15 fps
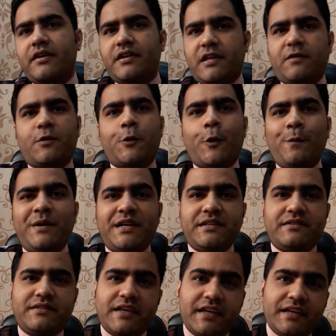Now the government is
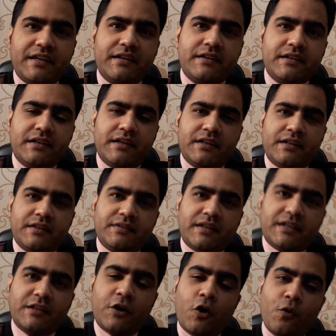saying
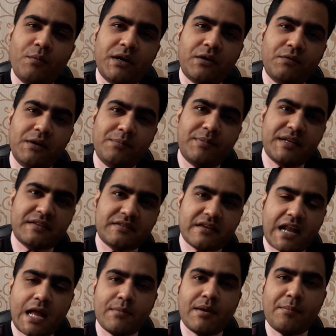that the government will
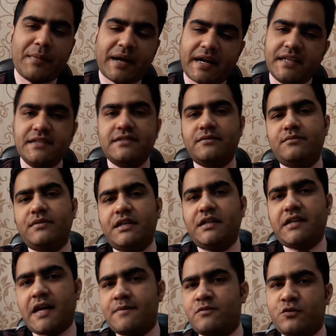prescribe a mechanism in
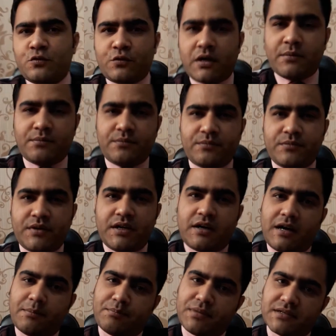times to come,
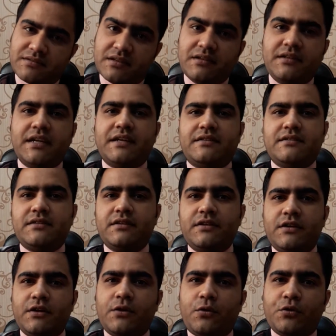a percentage
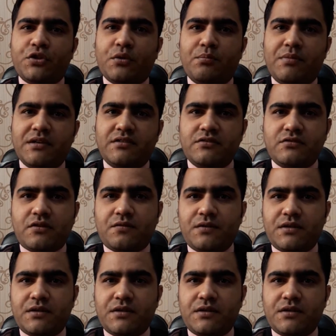on the basis of